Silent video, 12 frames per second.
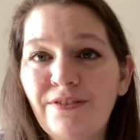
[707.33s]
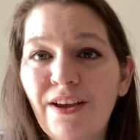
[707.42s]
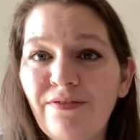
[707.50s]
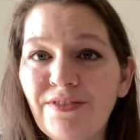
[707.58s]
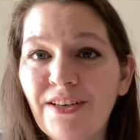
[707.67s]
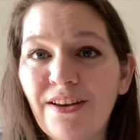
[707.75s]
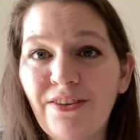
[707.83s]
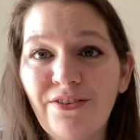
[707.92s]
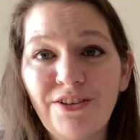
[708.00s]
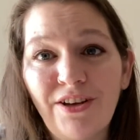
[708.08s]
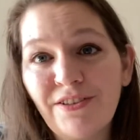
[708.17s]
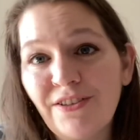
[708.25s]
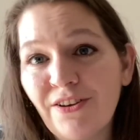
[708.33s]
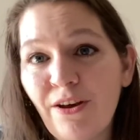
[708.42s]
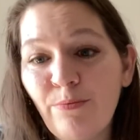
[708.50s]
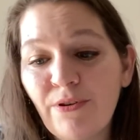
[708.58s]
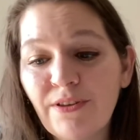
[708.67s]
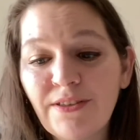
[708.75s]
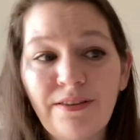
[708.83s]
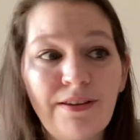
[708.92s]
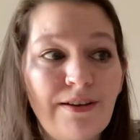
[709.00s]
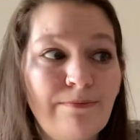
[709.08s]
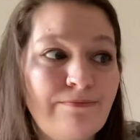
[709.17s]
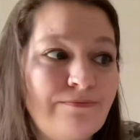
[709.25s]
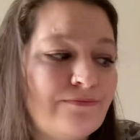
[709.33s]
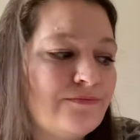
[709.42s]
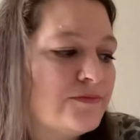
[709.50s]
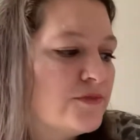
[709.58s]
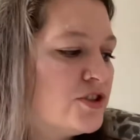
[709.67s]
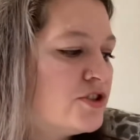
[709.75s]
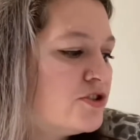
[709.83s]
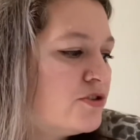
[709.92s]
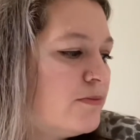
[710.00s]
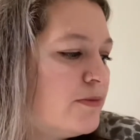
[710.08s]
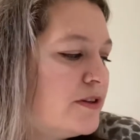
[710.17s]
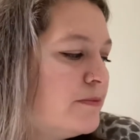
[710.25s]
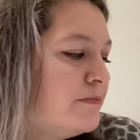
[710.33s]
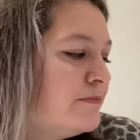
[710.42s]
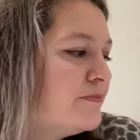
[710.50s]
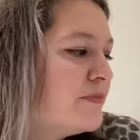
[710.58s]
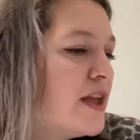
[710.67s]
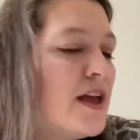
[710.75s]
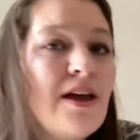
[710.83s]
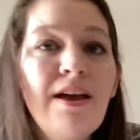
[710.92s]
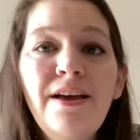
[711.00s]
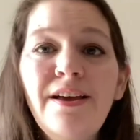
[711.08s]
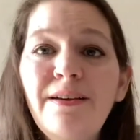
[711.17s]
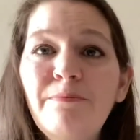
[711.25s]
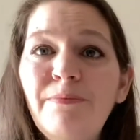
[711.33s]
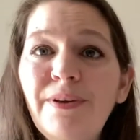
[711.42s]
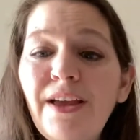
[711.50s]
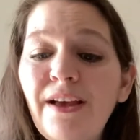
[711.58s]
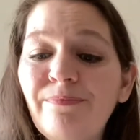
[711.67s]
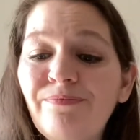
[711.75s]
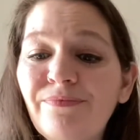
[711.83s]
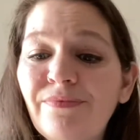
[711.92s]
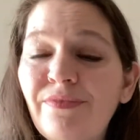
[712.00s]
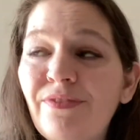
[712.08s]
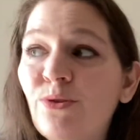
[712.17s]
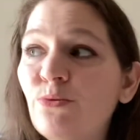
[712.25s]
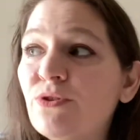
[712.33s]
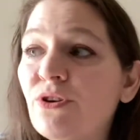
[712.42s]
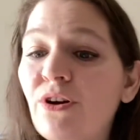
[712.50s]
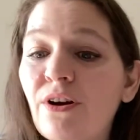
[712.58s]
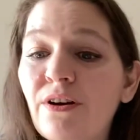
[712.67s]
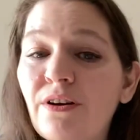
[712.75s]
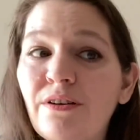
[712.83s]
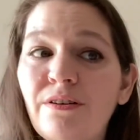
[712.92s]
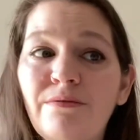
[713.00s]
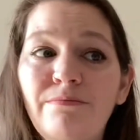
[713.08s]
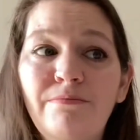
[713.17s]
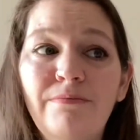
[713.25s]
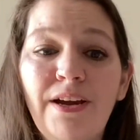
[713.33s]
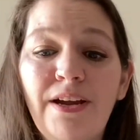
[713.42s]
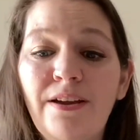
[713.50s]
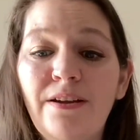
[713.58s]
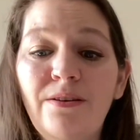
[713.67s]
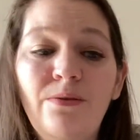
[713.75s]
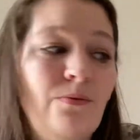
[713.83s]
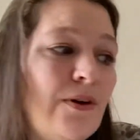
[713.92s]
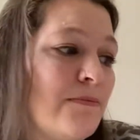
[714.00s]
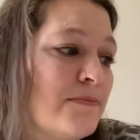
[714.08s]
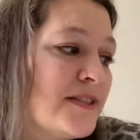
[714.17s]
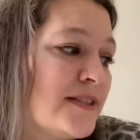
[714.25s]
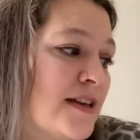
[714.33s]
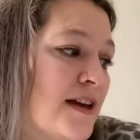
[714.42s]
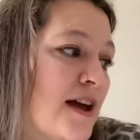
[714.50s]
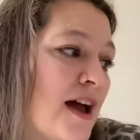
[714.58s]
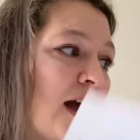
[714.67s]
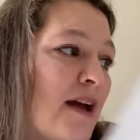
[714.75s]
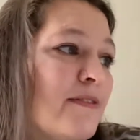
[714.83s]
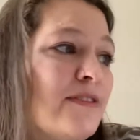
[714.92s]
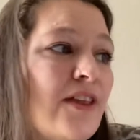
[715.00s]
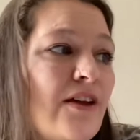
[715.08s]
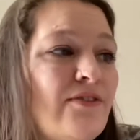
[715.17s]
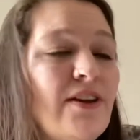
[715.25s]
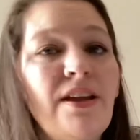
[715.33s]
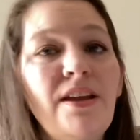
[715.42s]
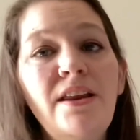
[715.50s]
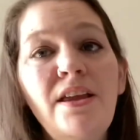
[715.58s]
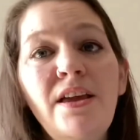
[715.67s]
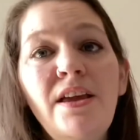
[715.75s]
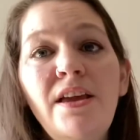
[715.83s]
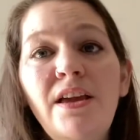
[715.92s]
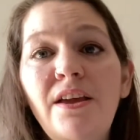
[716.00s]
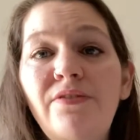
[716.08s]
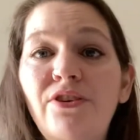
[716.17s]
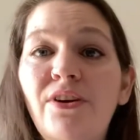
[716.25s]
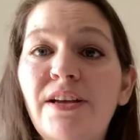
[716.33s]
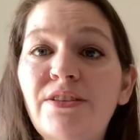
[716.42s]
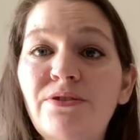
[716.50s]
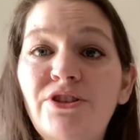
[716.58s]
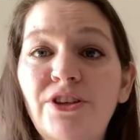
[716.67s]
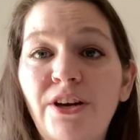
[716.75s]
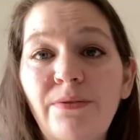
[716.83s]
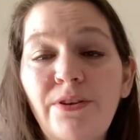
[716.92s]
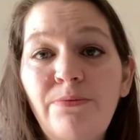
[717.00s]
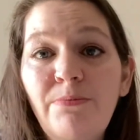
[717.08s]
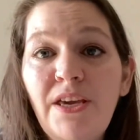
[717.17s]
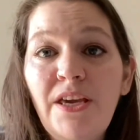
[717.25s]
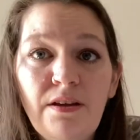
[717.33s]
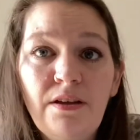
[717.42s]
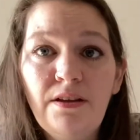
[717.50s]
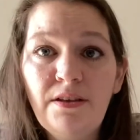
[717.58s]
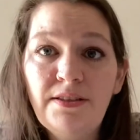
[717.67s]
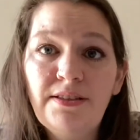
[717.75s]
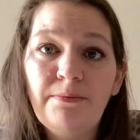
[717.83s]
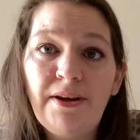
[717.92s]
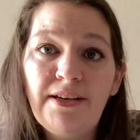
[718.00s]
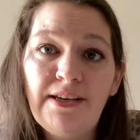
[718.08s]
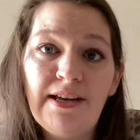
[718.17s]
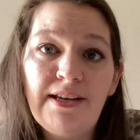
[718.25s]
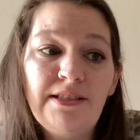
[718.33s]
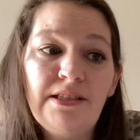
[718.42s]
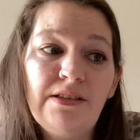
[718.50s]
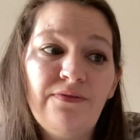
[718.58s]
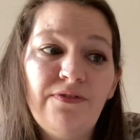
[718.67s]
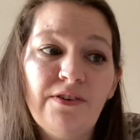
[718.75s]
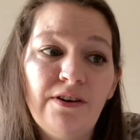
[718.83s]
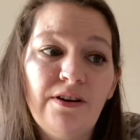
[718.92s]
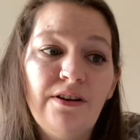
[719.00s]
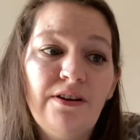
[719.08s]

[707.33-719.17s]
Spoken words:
done other dot-to-dot books and they just scribble in them. But yeah, those are my whips. I would love it if you guys would share with me some ideas for